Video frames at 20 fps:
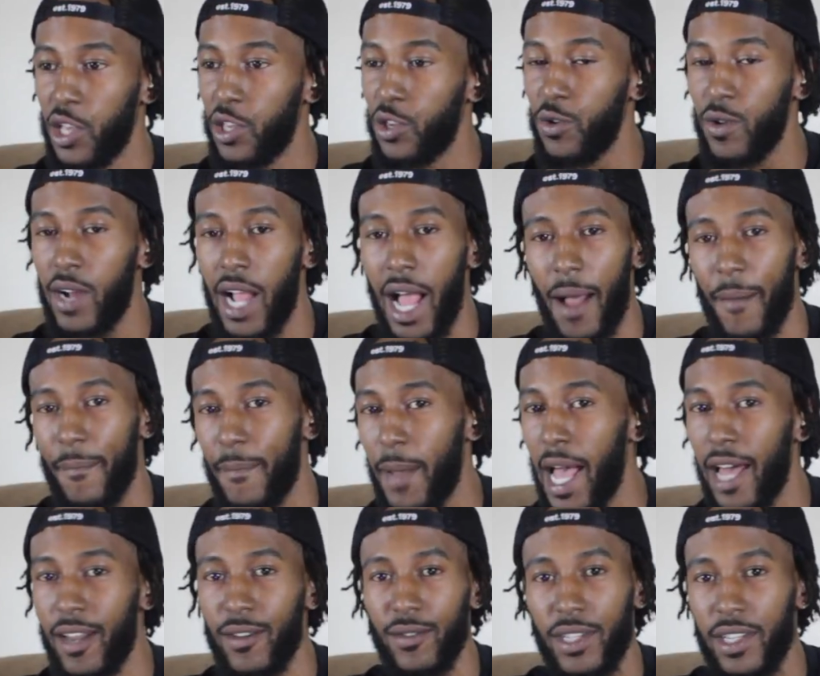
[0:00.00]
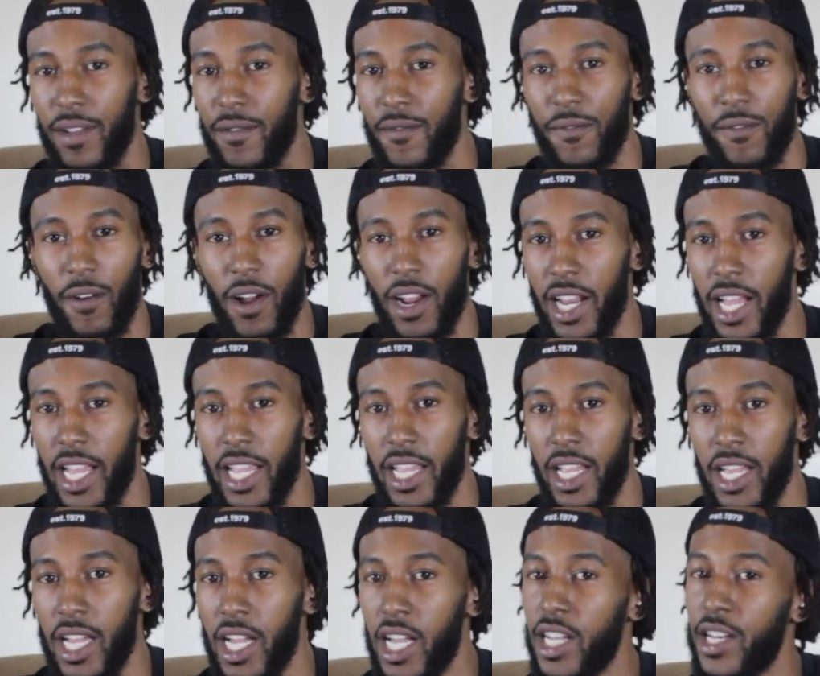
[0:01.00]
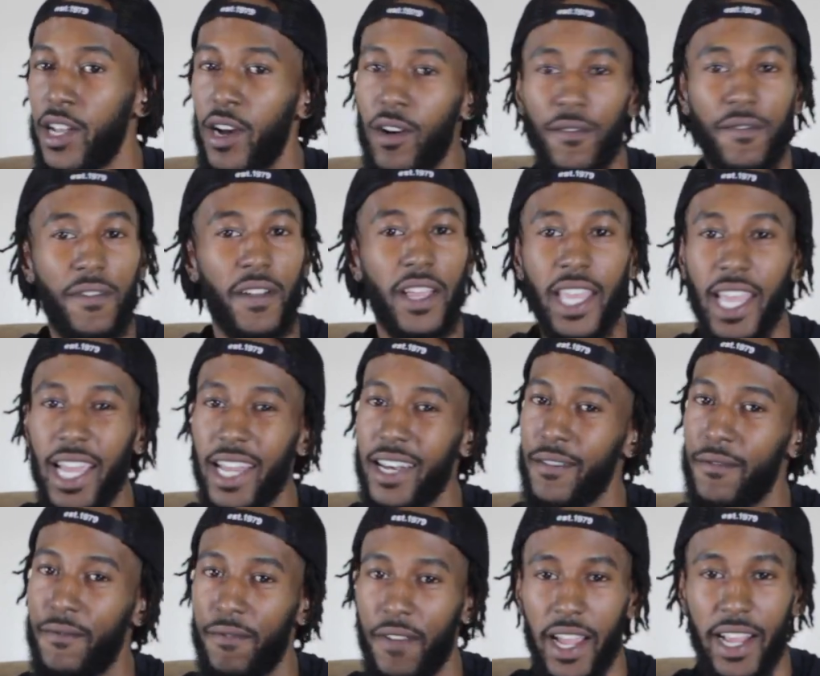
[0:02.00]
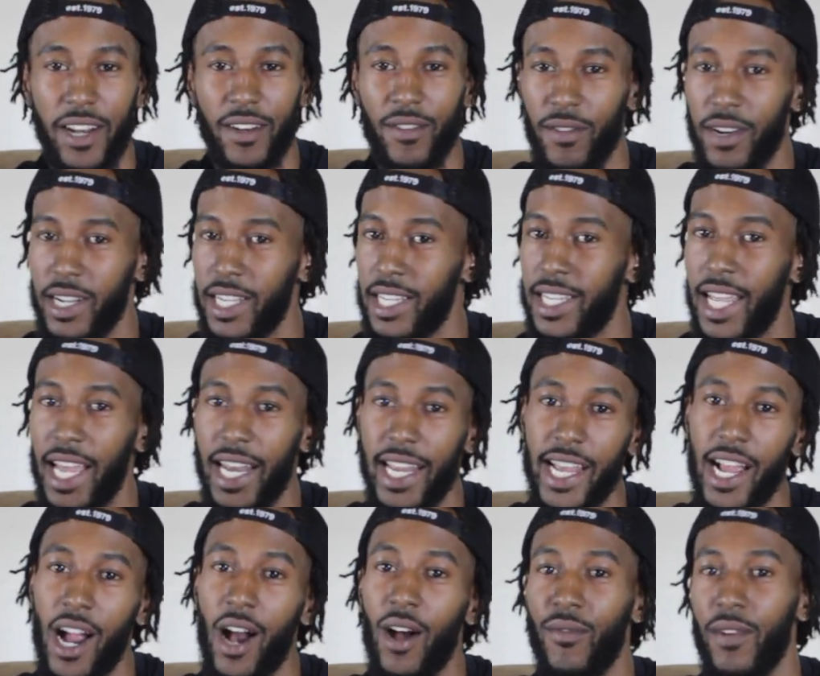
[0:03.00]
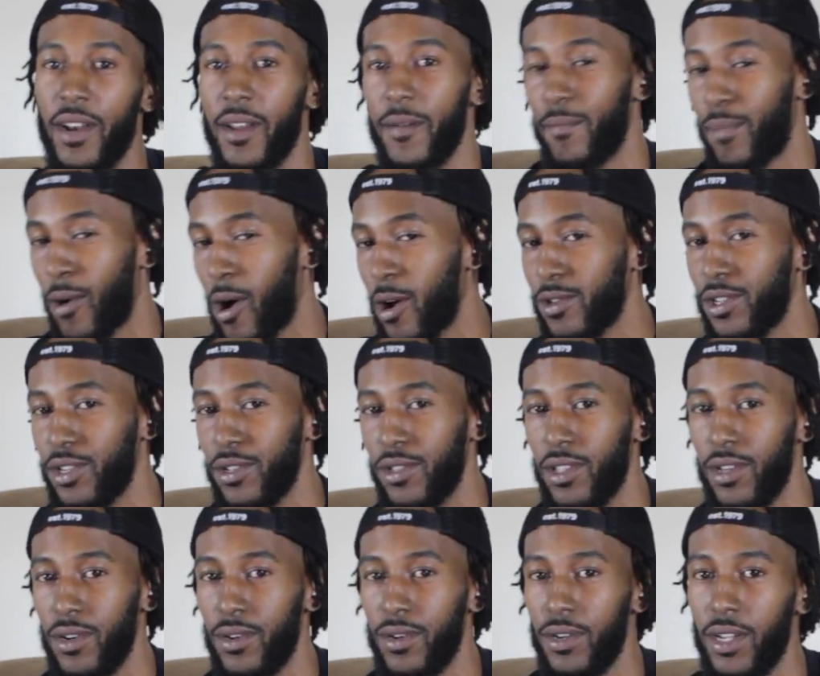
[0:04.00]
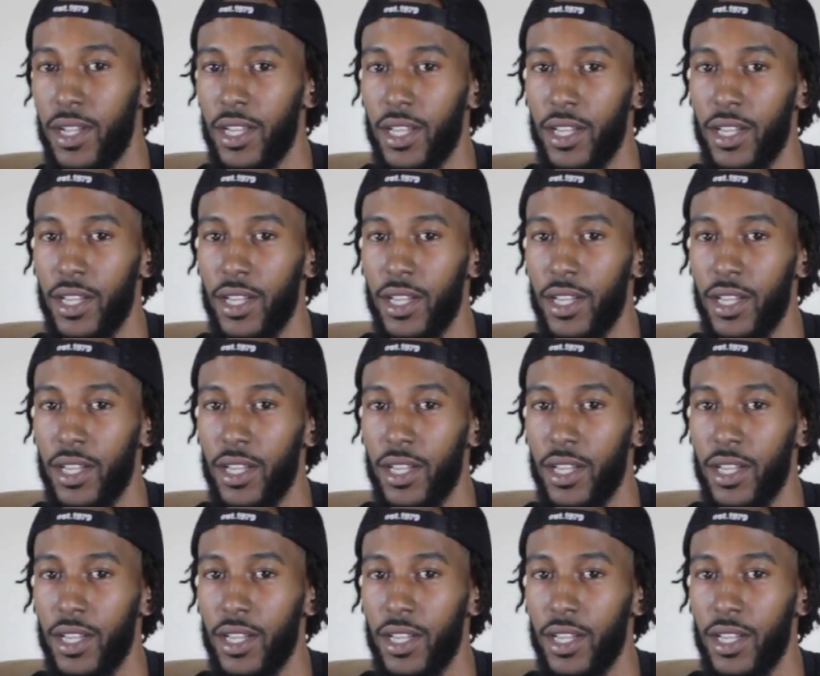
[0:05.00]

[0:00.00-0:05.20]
you got battles in front of you, don't forget the victories that he already brought you through.